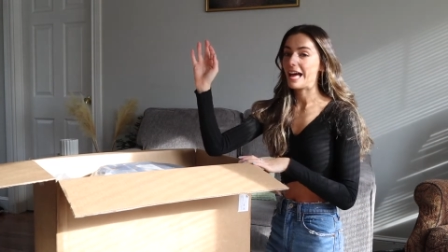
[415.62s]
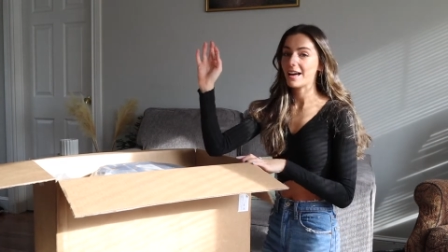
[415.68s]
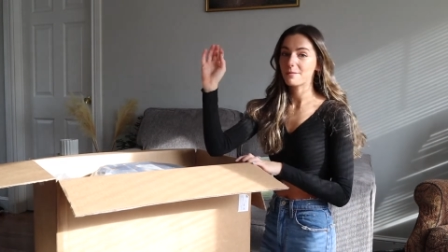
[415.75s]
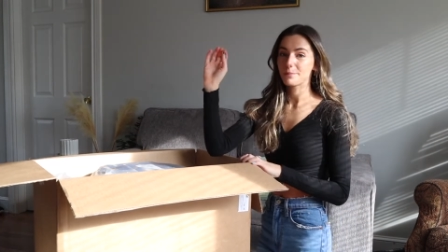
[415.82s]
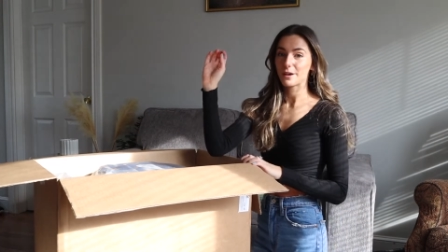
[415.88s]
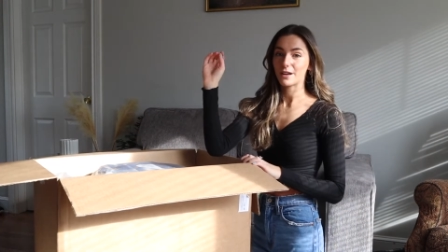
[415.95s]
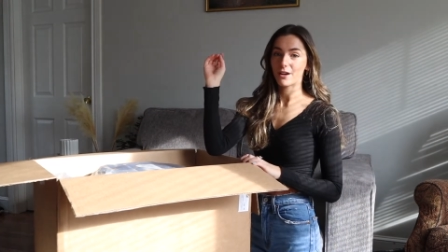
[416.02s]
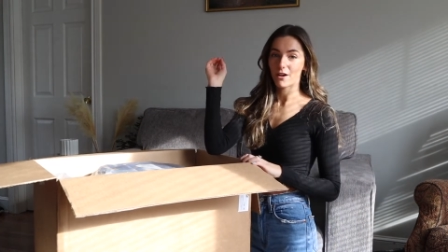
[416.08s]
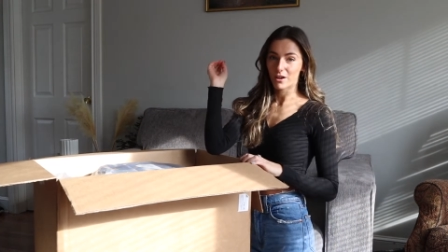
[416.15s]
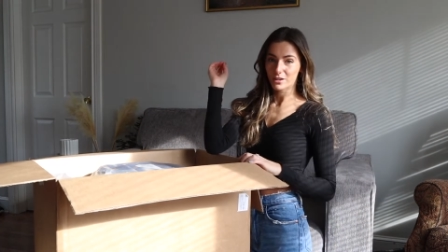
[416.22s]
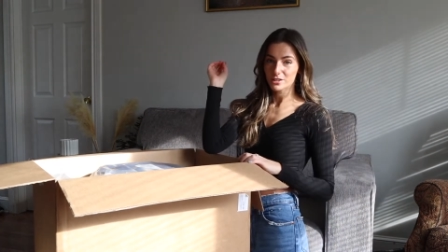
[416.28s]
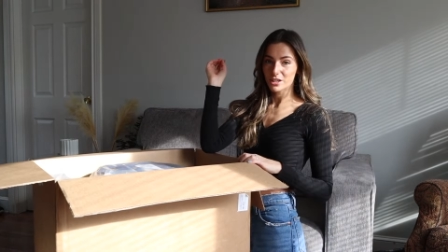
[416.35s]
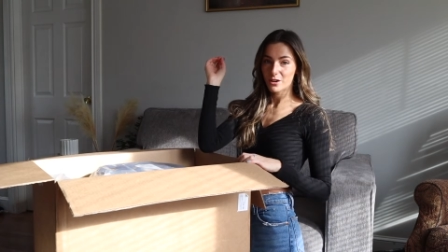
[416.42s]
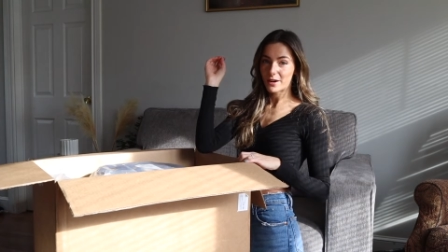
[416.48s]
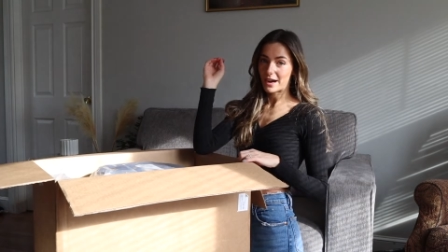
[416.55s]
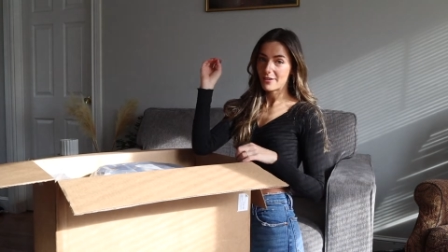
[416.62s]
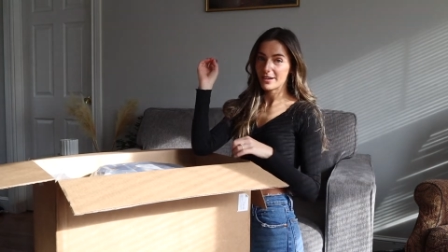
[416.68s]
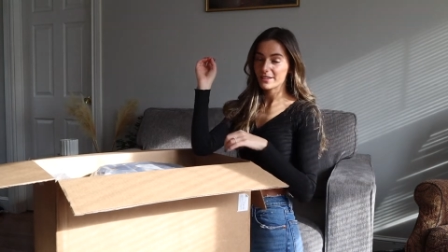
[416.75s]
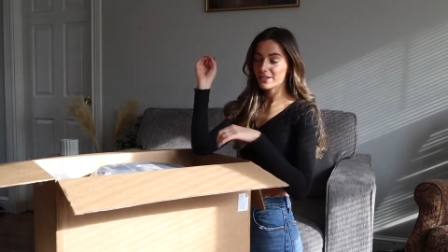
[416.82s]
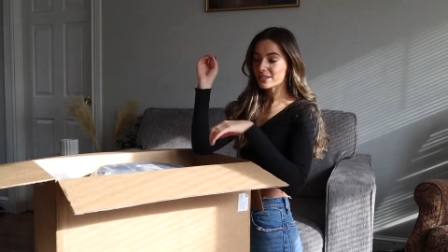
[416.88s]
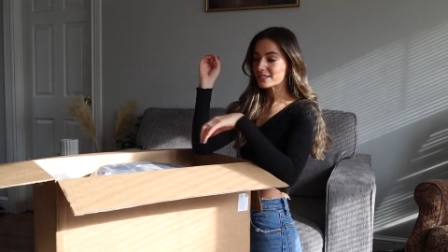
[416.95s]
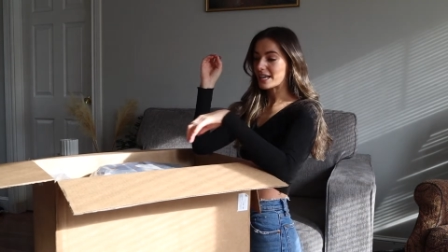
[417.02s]
that but also how
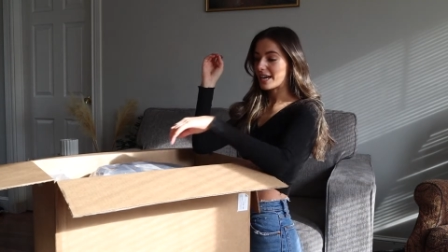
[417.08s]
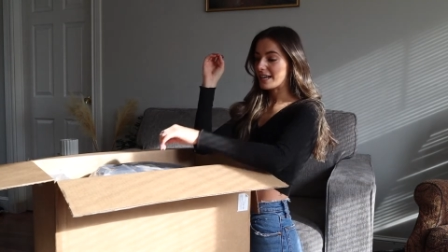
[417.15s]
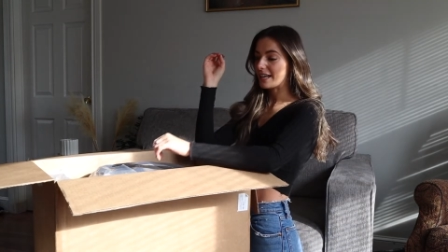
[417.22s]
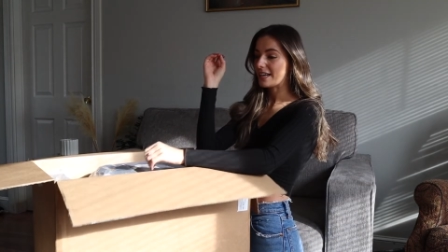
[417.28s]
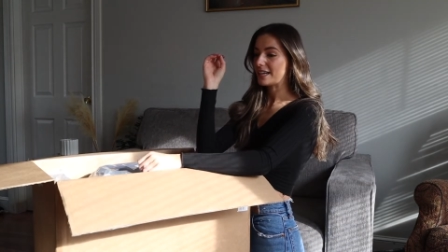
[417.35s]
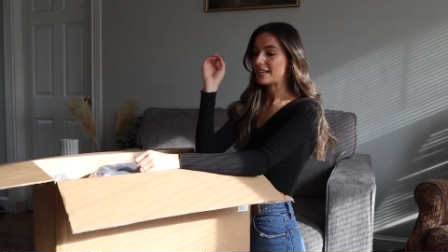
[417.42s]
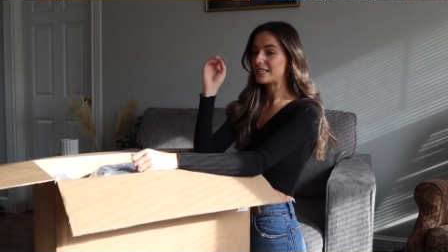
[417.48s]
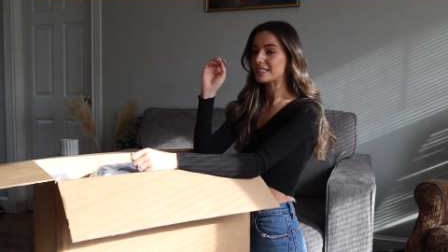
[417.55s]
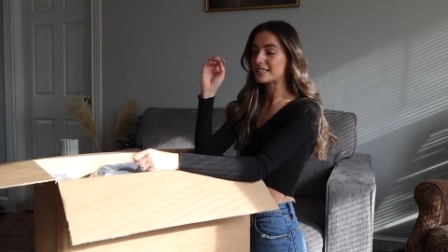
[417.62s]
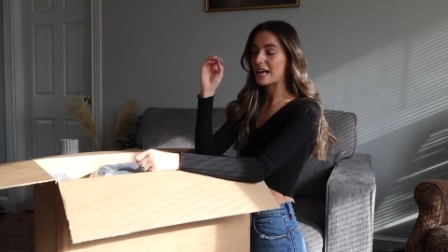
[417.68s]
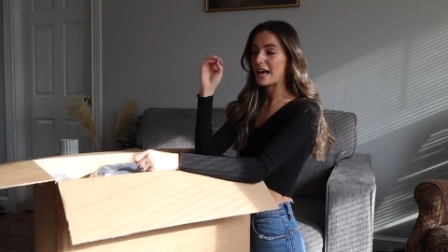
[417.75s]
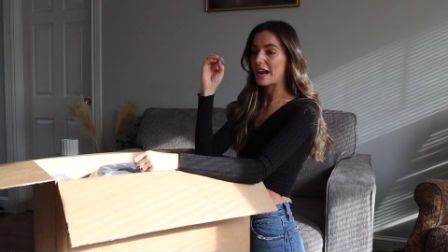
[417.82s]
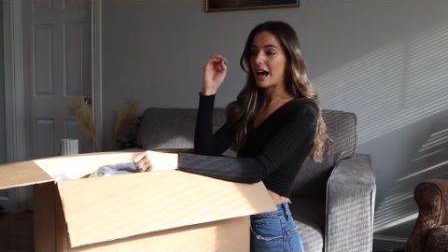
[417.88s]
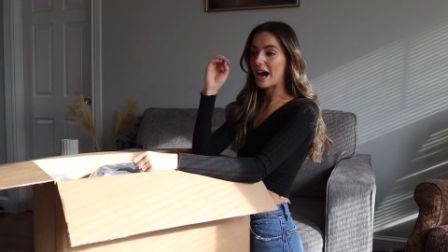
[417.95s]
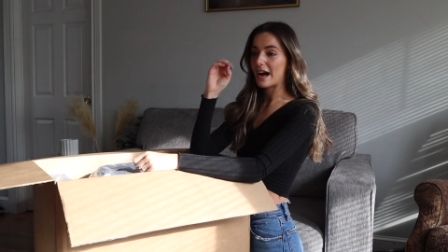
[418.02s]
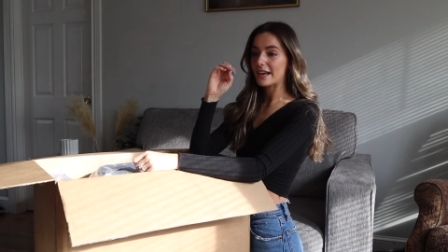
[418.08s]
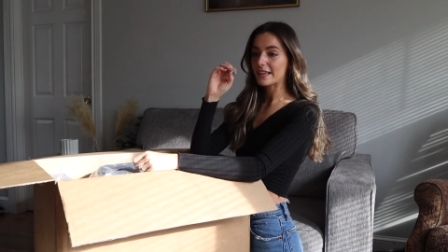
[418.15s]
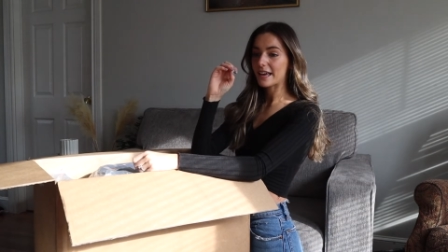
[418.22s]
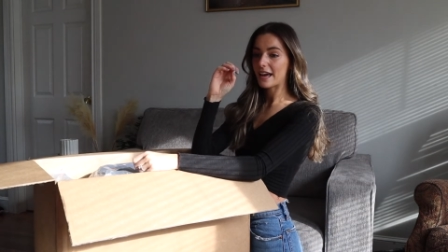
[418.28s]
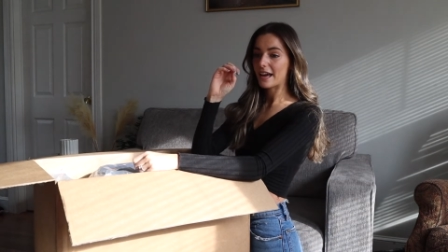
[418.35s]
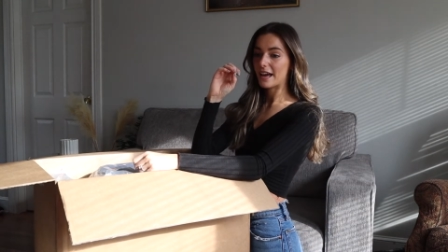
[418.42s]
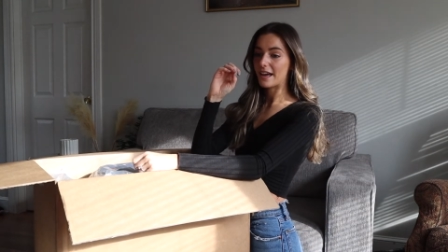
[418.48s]
I looked at it is that I
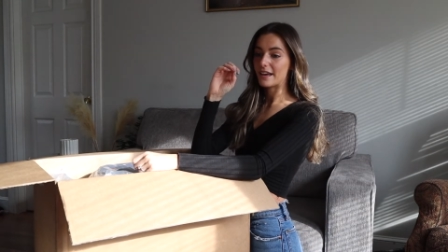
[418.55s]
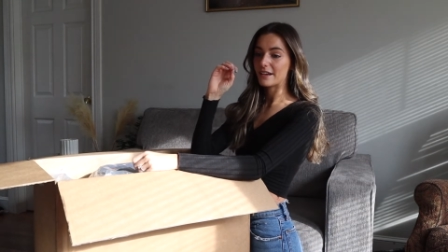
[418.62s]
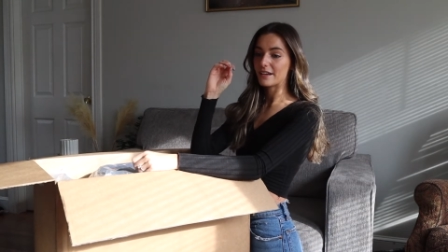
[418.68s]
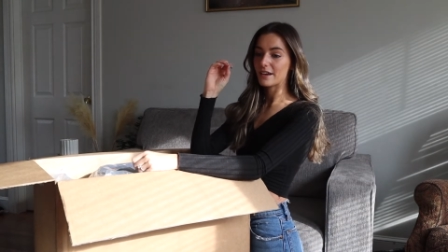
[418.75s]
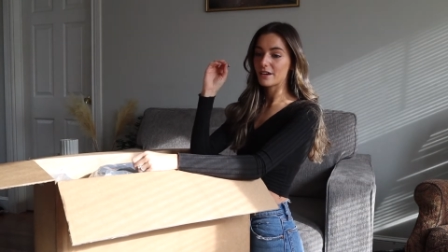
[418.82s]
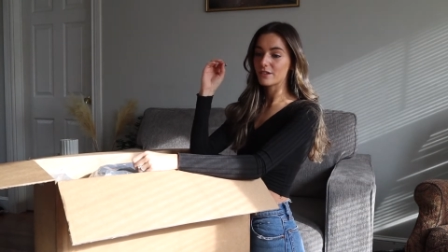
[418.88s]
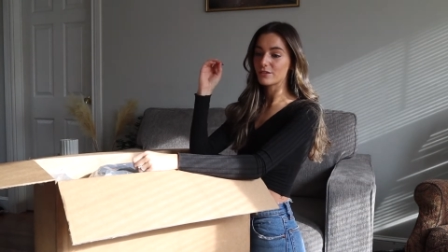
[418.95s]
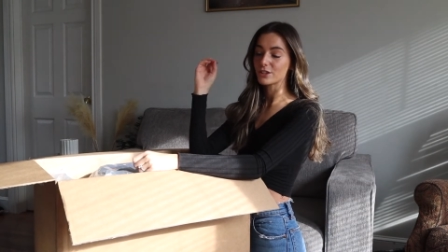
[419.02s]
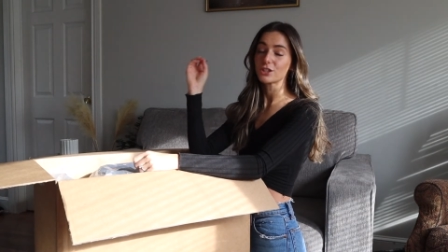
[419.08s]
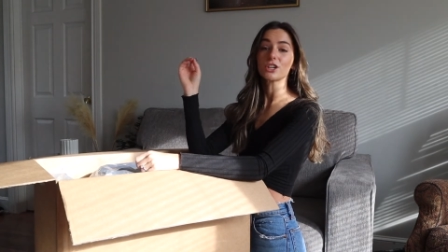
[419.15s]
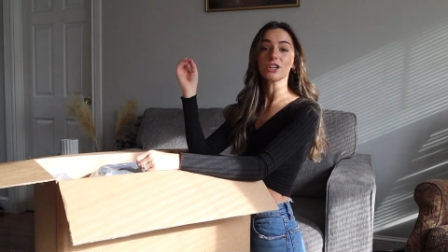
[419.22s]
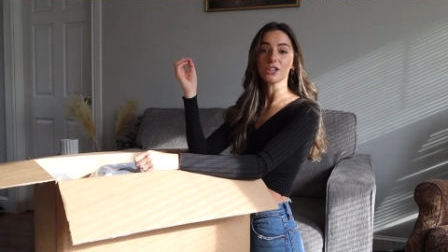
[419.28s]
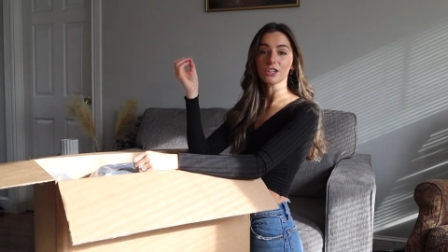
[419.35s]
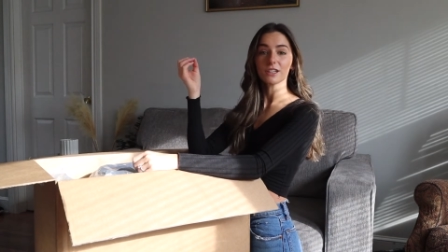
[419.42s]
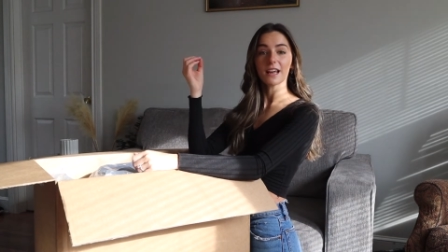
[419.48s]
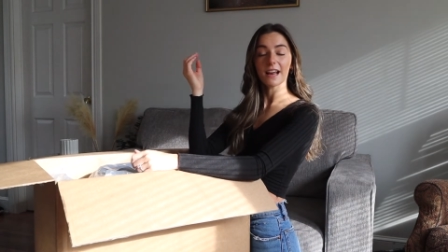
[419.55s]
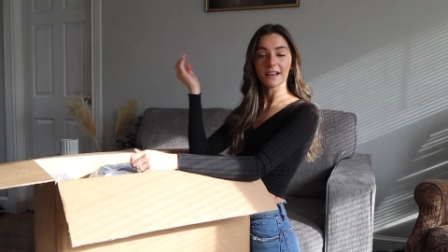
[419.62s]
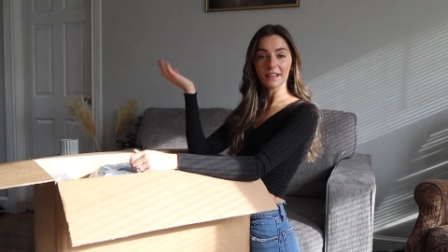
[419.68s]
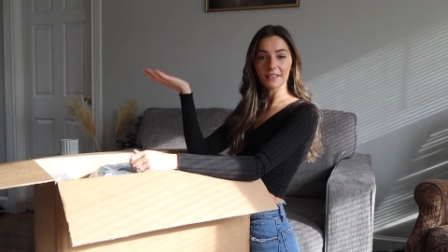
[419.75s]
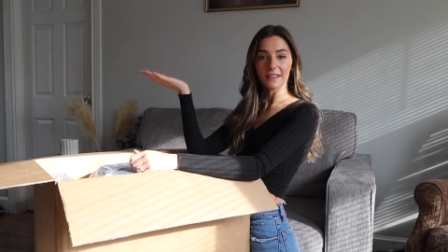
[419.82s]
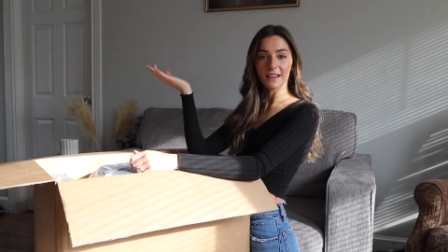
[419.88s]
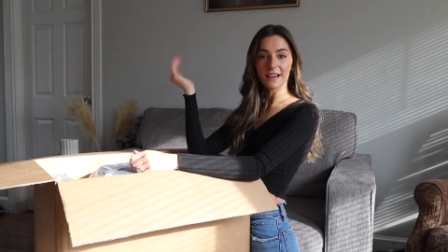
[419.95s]
can return
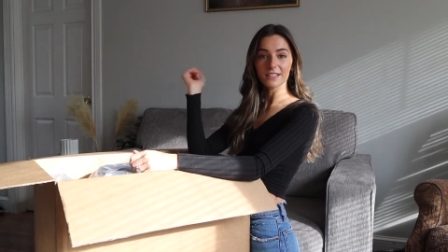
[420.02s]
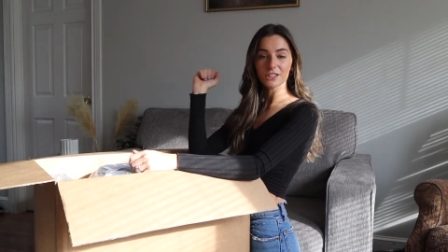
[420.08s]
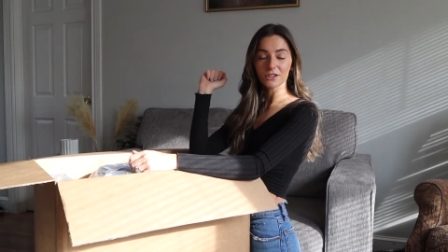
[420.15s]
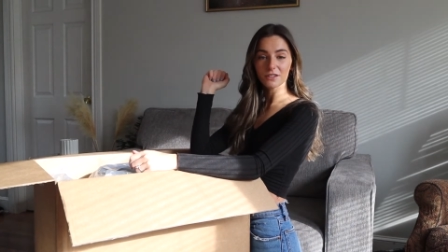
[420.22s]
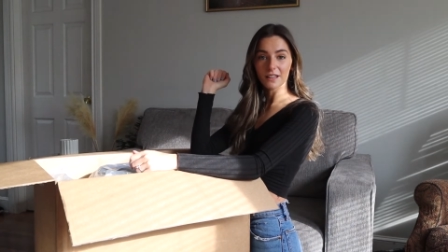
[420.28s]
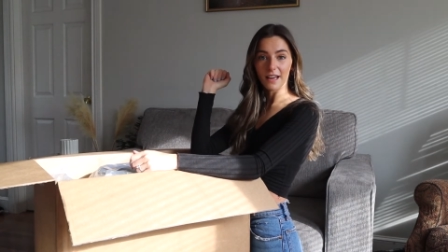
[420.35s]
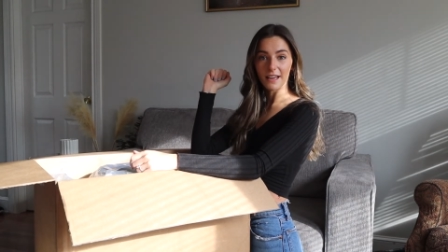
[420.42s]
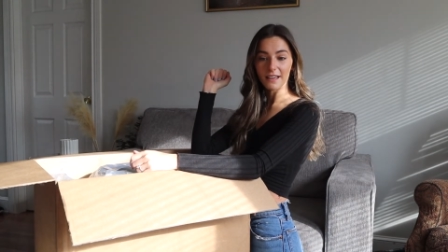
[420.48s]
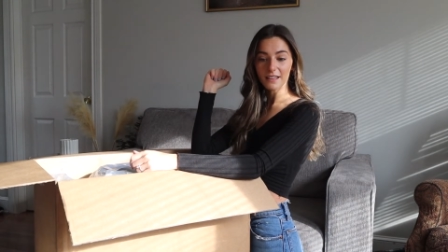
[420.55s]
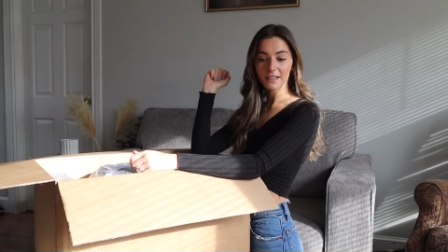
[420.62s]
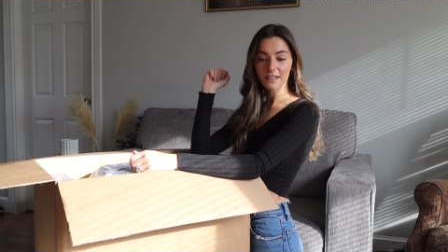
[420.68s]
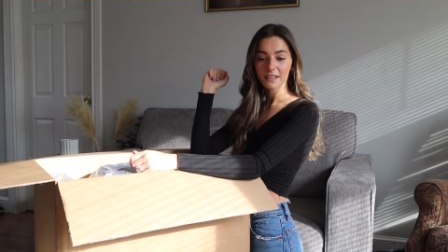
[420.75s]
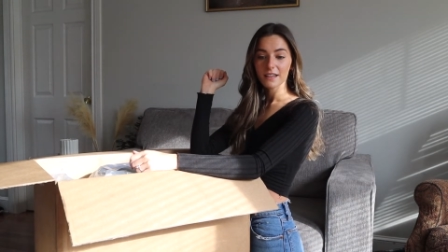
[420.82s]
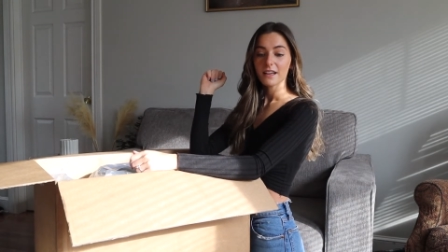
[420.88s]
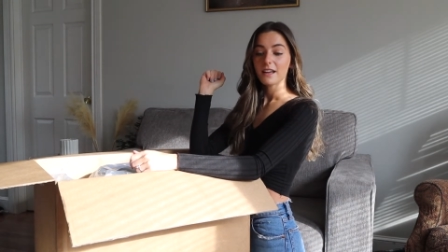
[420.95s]
anything I don't like